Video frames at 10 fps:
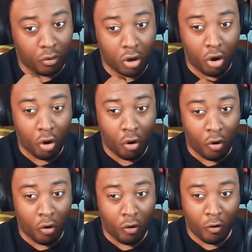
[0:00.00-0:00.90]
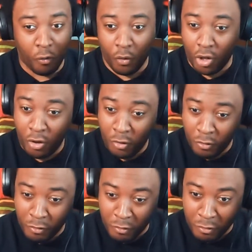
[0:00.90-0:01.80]
whoa, whoa.
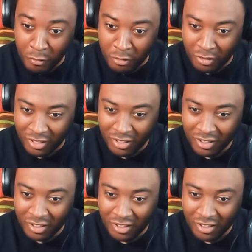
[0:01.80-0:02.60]
supersonic speeds